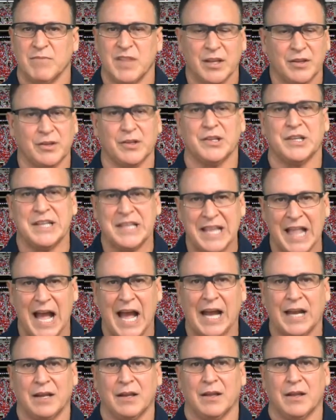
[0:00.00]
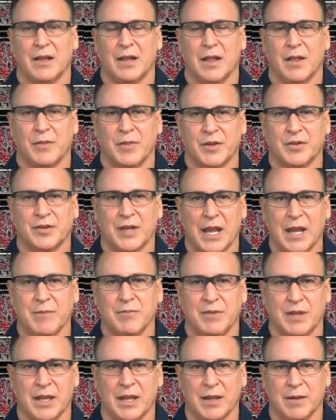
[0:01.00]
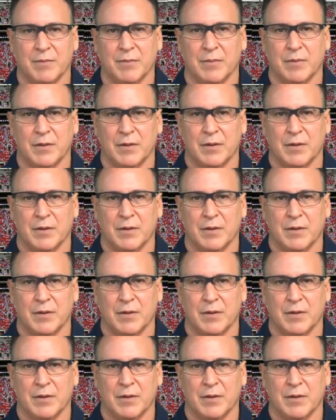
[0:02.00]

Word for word: this is not the same team